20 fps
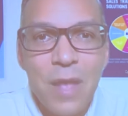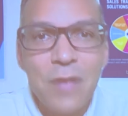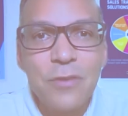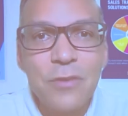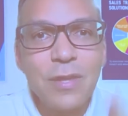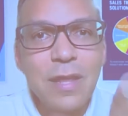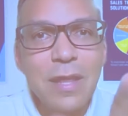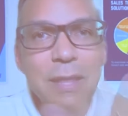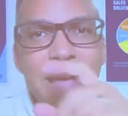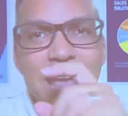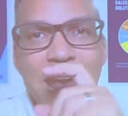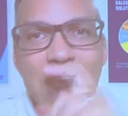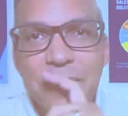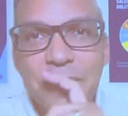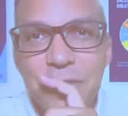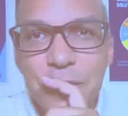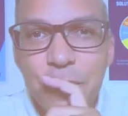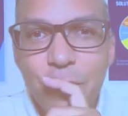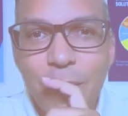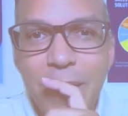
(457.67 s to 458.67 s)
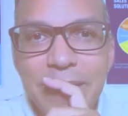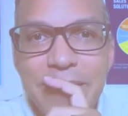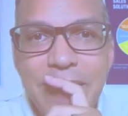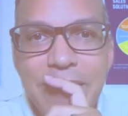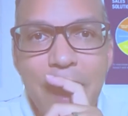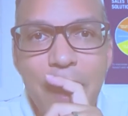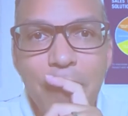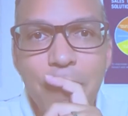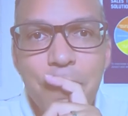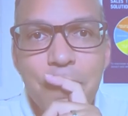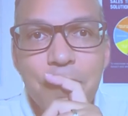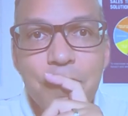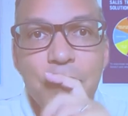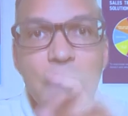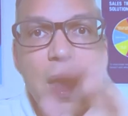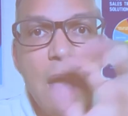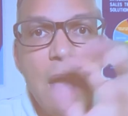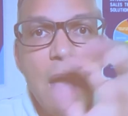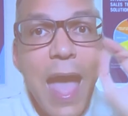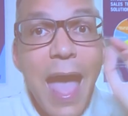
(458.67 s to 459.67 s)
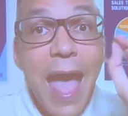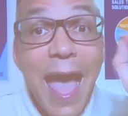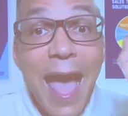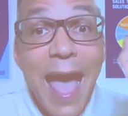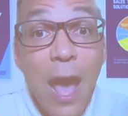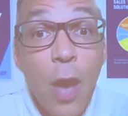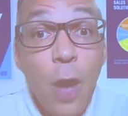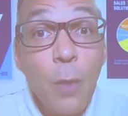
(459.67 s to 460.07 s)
So let me ask you right now, how